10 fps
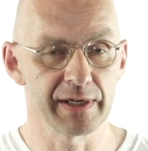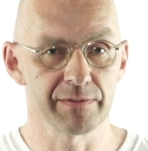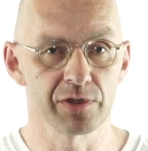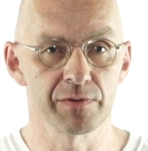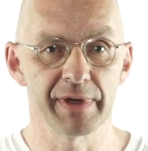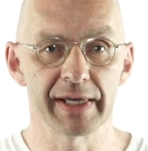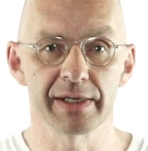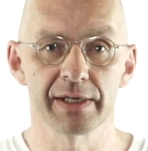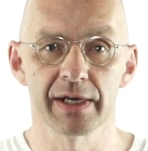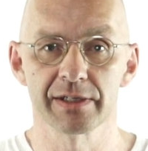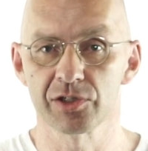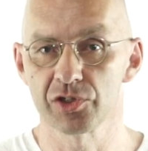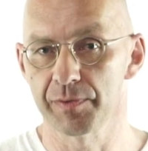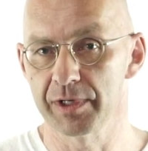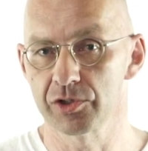them to make the
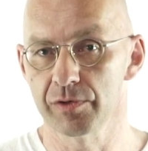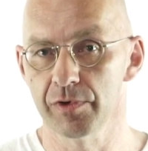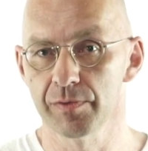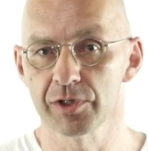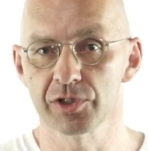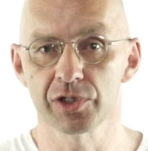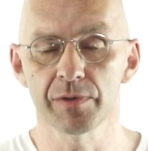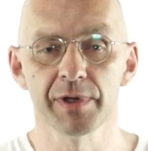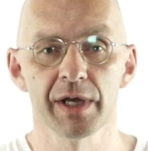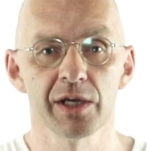strip into a Möbius strip,